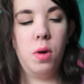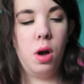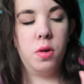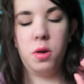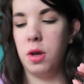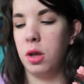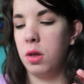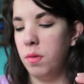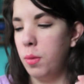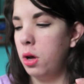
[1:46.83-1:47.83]
other things
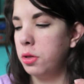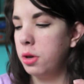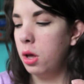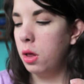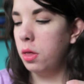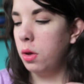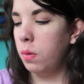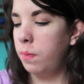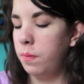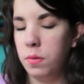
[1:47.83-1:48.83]
from Ulta,
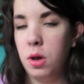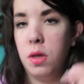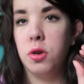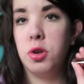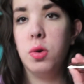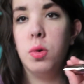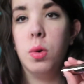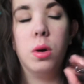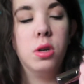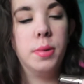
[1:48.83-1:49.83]
the and they're
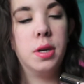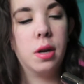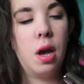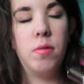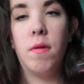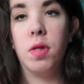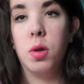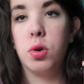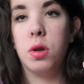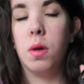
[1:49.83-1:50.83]
two Urban Decay
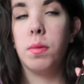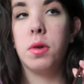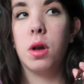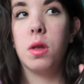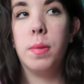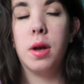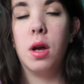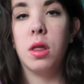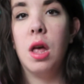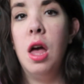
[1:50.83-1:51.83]
Revolution lipsticks
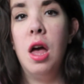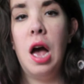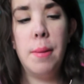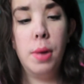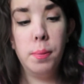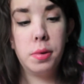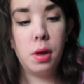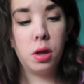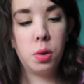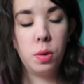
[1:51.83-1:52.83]
because I'm
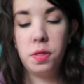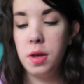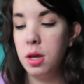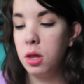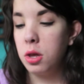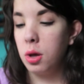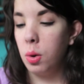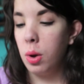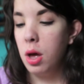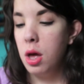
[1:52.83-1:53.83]
obsessed with these.
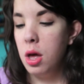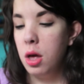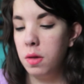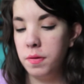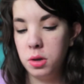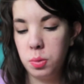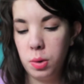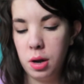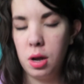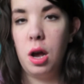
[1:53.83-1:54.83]
So the first
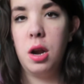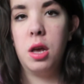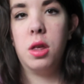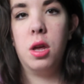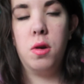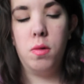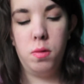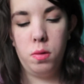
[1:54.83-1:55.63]
one I got is in